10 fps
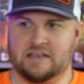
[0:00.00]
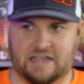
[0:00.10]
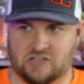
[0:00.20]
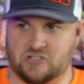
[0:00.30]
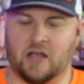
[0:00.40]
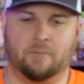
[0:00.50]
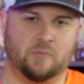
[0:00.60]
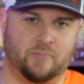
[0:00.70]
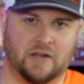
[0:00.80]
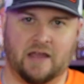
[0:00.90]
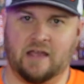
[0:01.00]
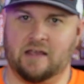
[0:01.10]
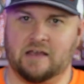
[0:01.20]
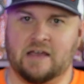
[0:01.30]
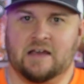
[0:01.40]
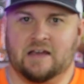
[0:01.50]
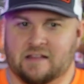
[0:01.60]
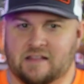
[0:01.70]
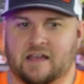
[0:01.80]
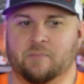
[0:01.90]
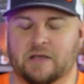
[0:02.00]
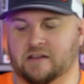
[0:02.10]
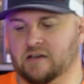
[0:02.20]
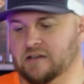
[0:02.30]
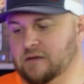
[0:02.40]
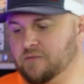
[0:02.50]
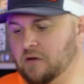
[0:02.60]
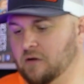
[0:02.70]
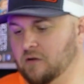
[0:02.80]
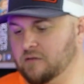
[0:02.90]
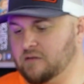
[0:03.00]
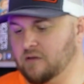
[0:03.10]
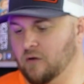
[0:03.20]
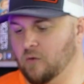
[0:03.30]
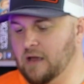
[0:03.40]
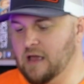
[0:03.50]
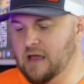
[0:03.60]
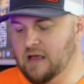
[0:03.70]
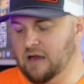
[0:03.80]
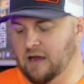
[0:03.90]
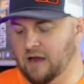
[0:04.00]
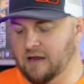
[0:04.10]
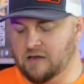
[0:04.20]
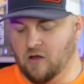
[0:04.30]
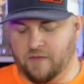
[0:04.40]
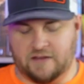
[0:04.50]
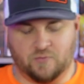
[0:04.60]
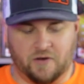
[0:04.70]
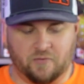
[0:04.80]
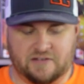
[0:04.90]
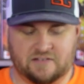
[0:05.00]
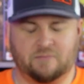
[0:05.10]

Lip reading: each time you play. That can be a little difficult. So I know that's one of the reasons,